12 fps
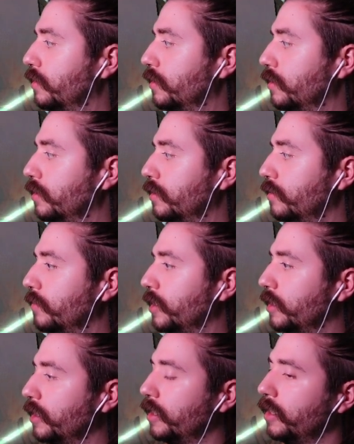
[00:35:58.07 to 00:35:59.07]
Oh my
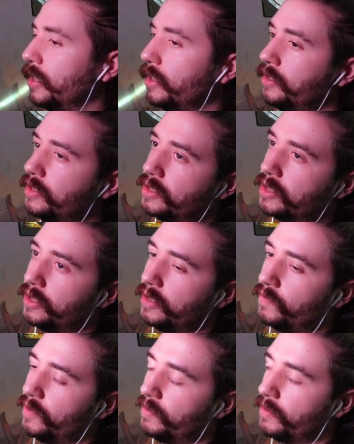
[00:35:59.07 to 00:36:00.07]
god, he's just gonna get
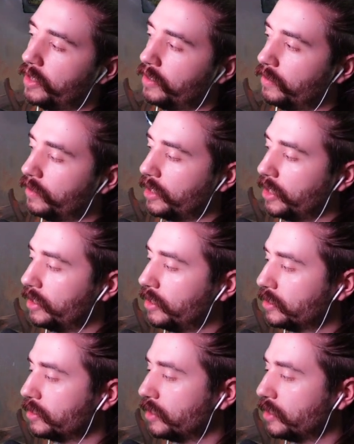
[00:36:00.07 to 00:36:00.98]
rid of my unholy annex.